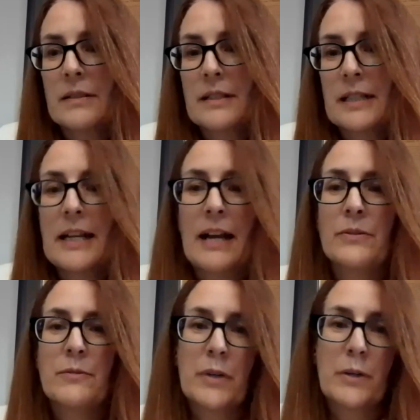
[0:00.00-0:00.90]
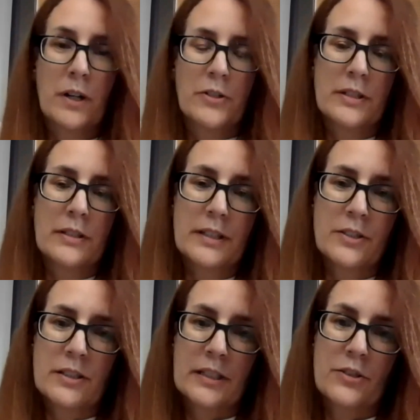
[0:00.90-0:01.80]
State House, by watching the
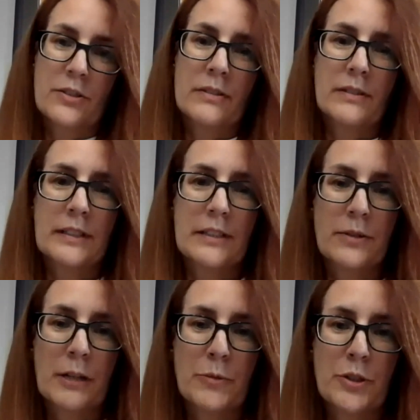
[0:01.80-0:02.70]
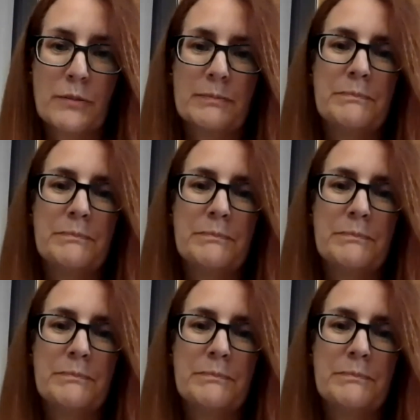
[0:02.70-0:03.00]
legislature in New Hampshire.